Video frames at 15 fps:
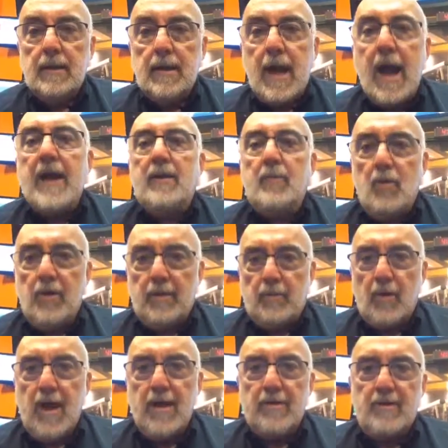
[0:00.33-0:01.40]
Hi, good morning.
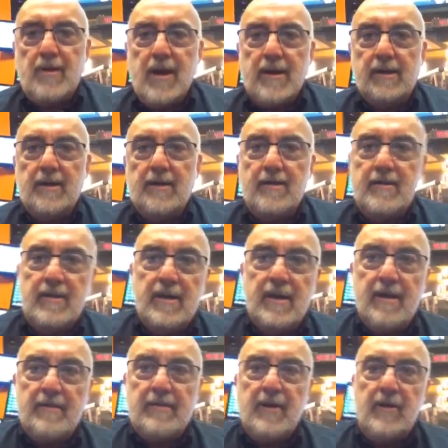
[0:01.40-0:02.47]
Brian O'Connell here in the
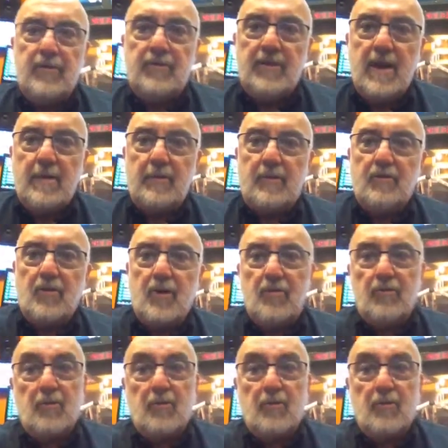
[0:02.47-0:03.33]
uh, VOCM control